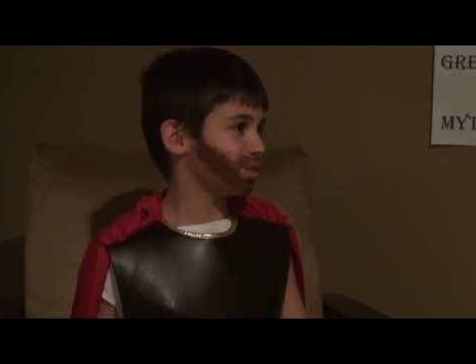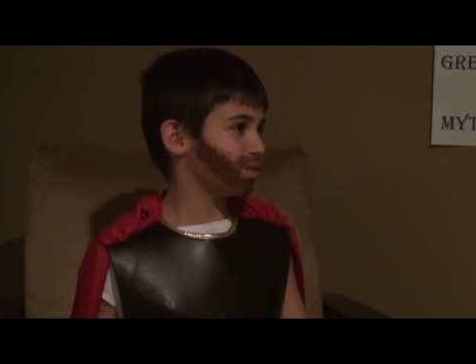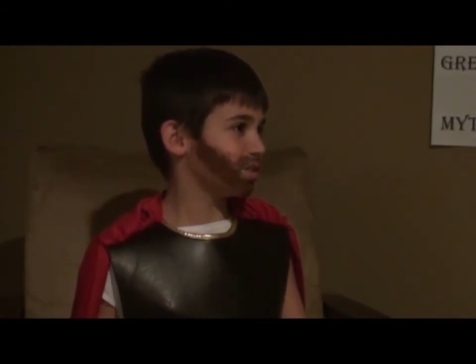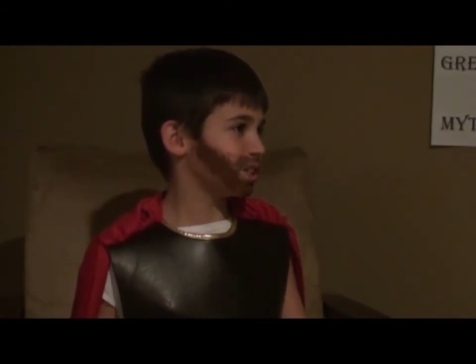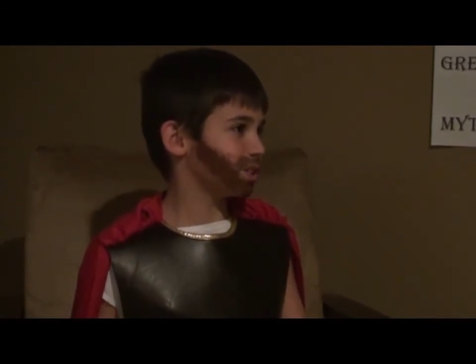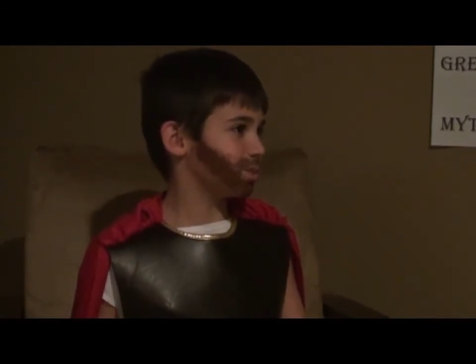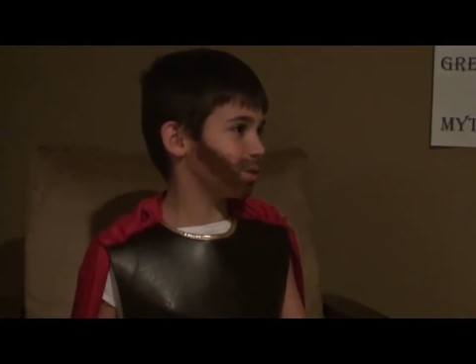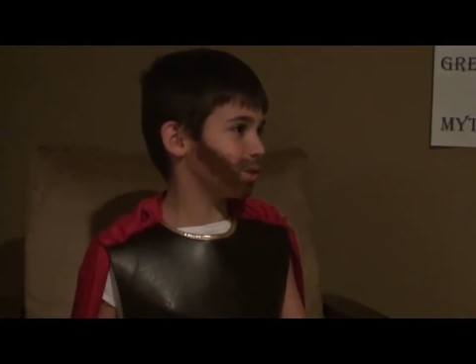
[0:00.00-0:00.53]

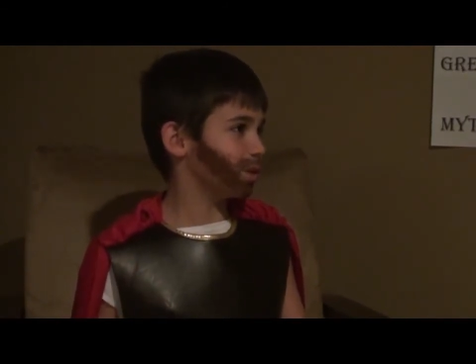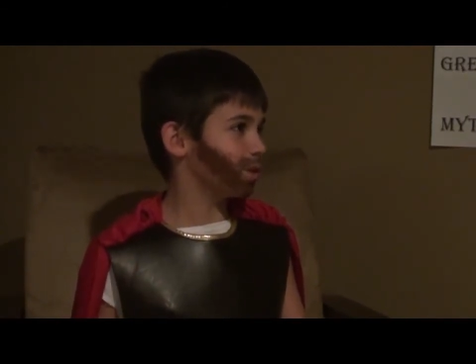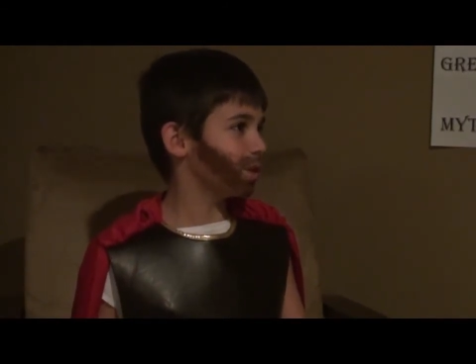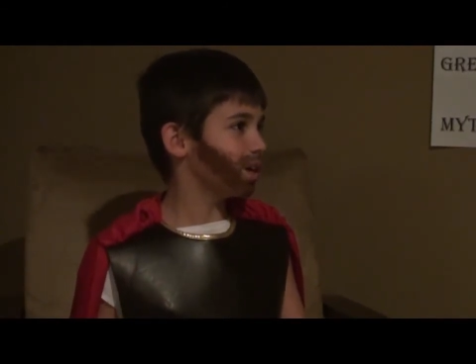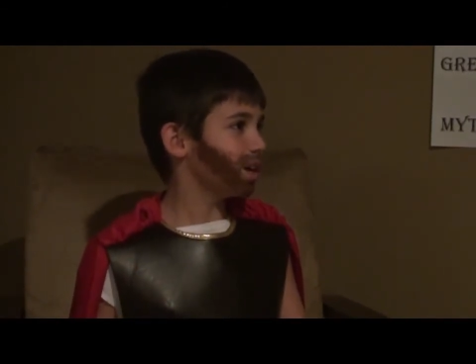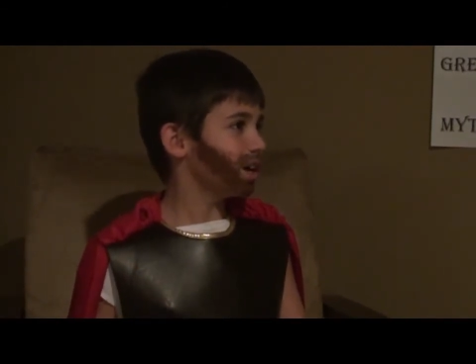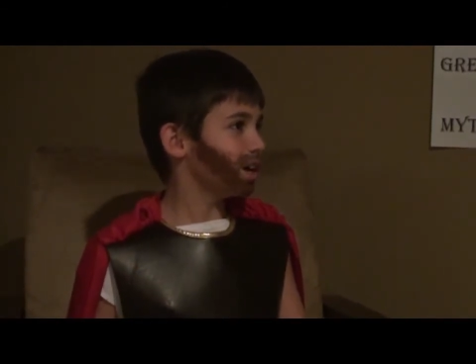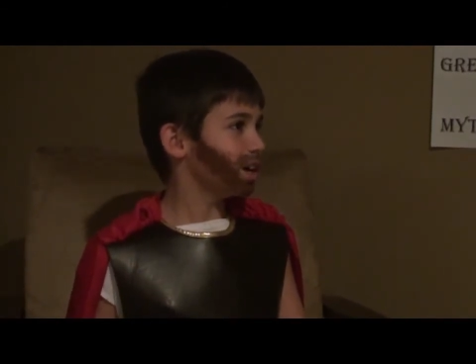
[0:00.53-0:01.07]

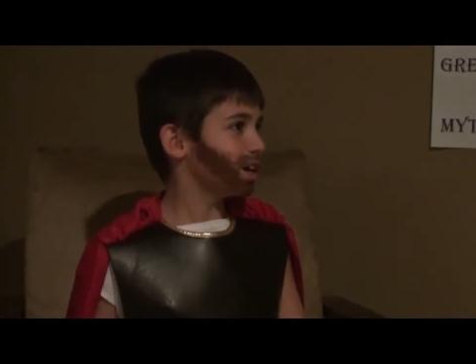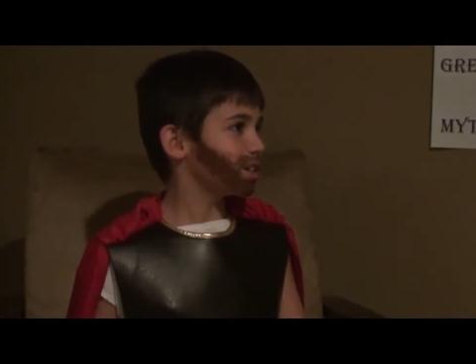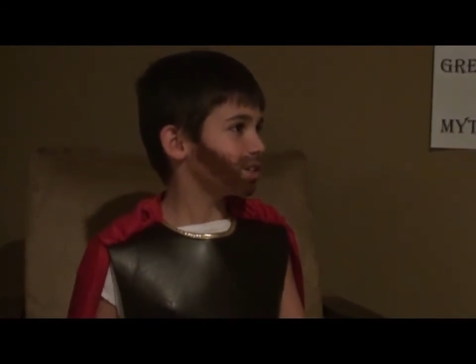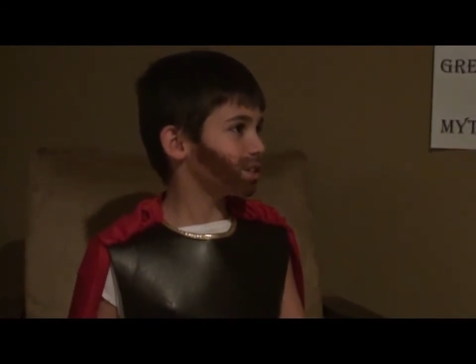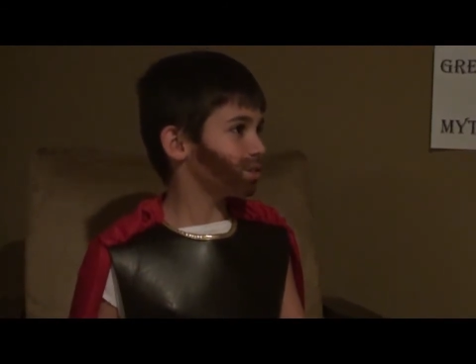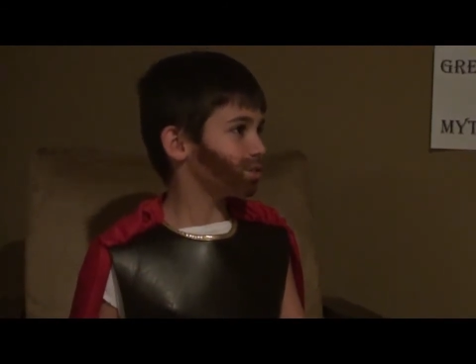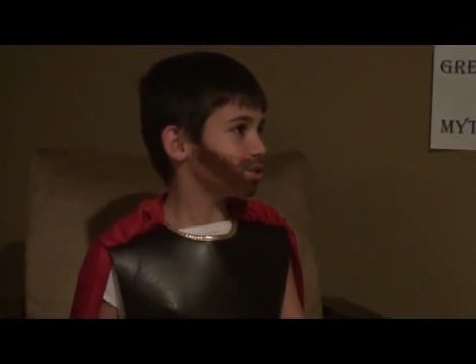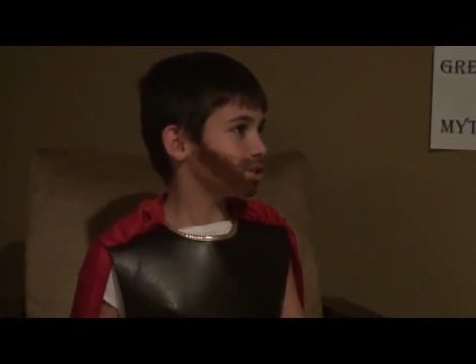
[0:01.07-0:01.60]
invisible,
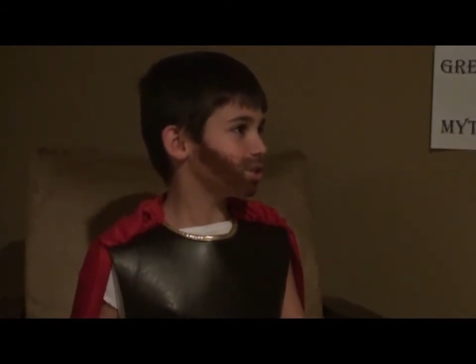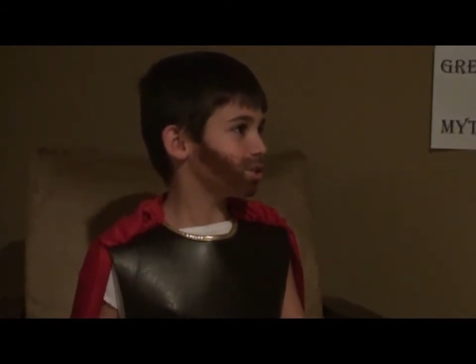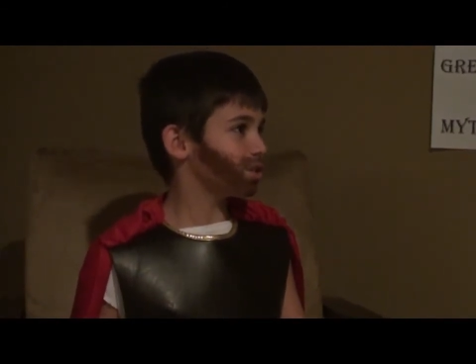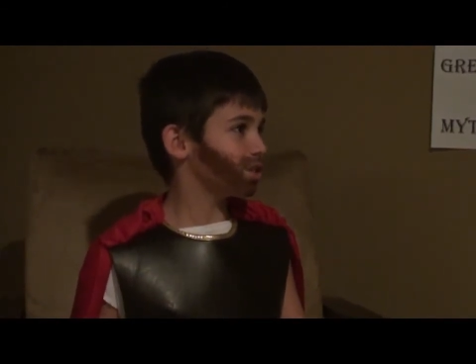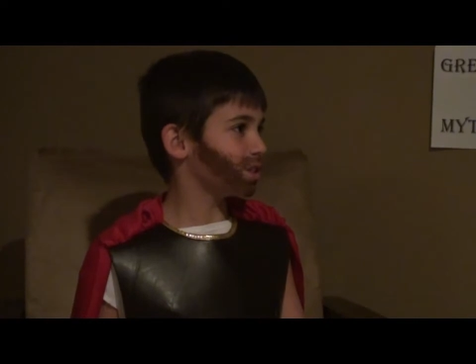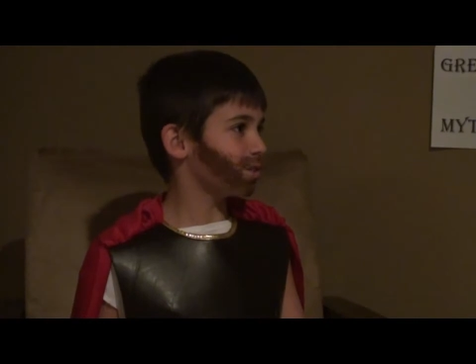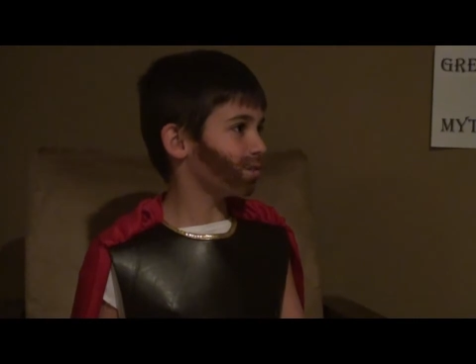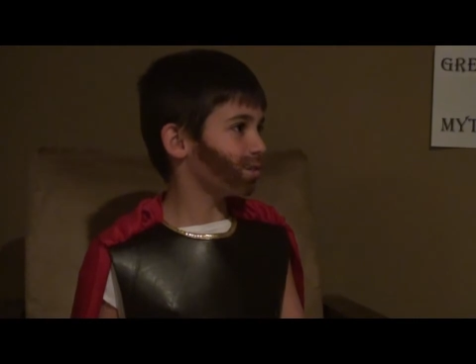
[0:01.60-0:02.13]
some
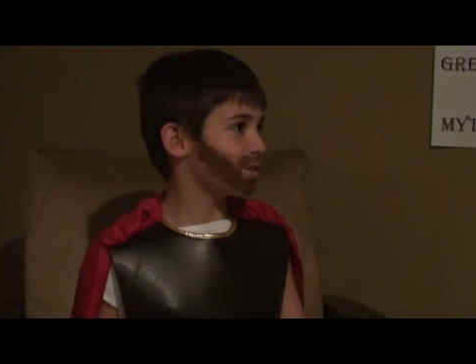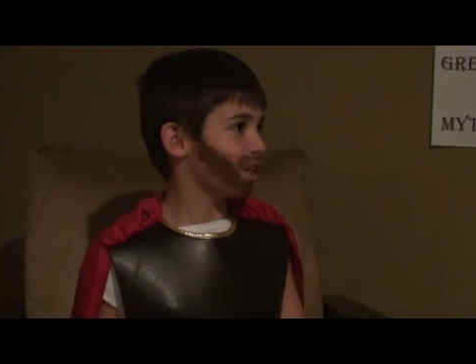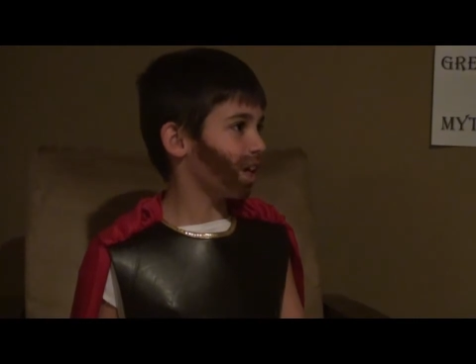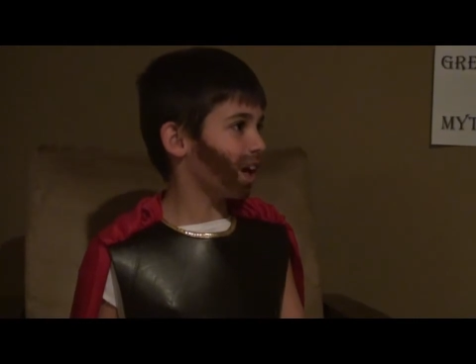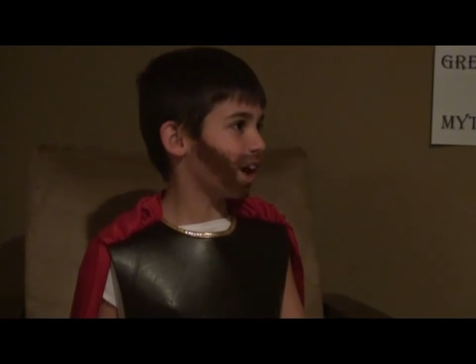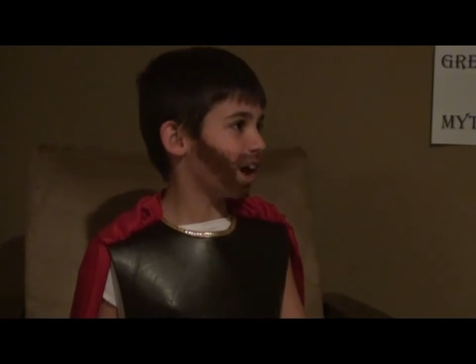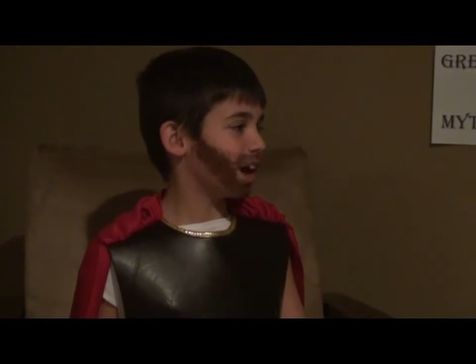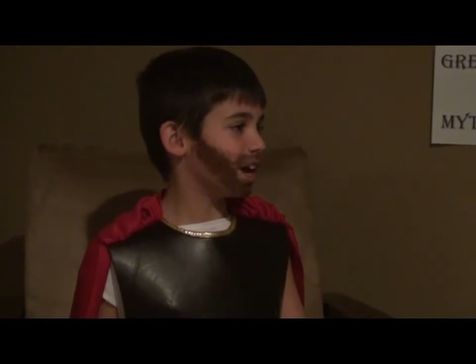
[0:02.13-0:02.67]
shoes to
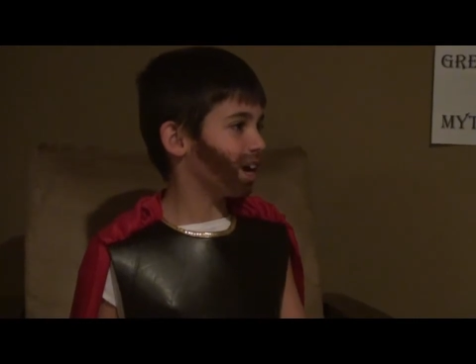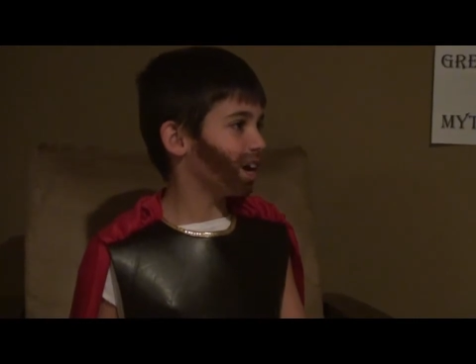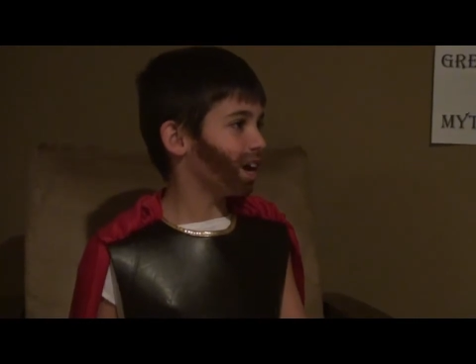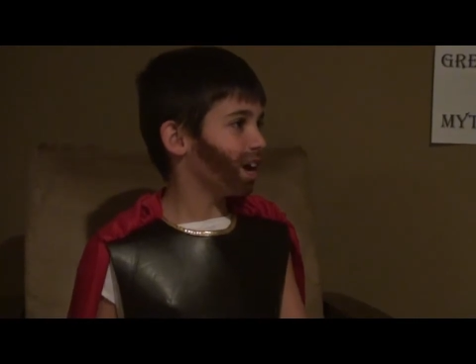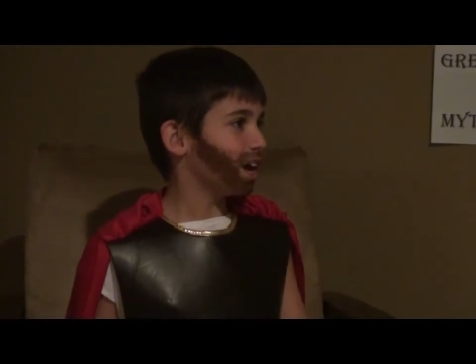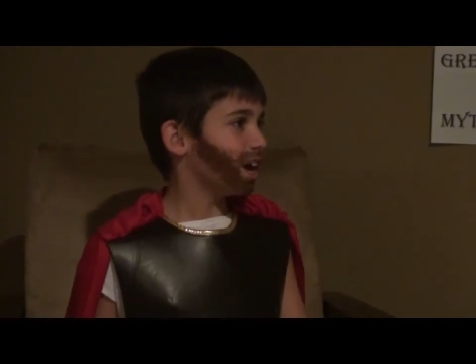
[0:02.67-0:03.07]
fly,